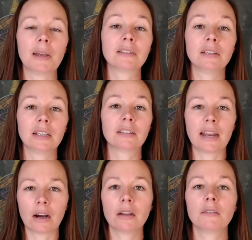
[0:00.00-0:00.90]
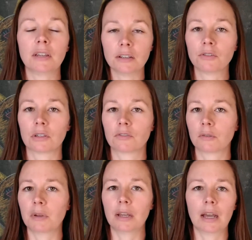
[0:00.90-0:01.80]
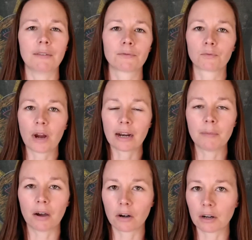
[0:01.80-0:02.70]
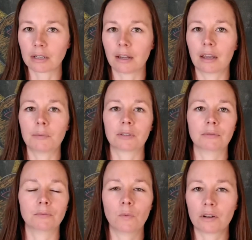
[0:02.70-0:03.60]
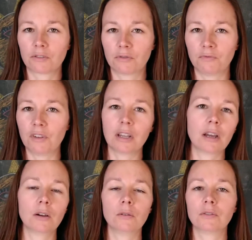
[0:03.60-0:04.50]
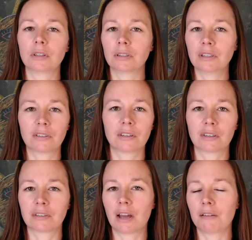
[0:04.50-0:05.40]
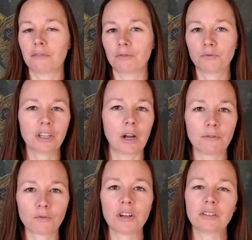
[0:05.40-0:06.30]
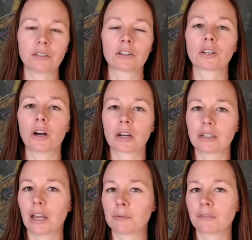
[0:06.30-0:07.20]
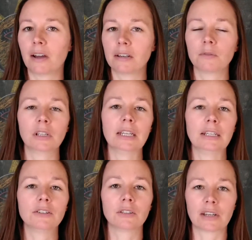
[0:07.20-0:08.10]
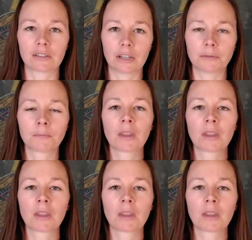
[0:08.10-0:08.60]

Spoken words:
It's an area of interest for me. I've read about archetypes and watched videos and listened to stuff, and I've researched archetypes. I find it really interesting.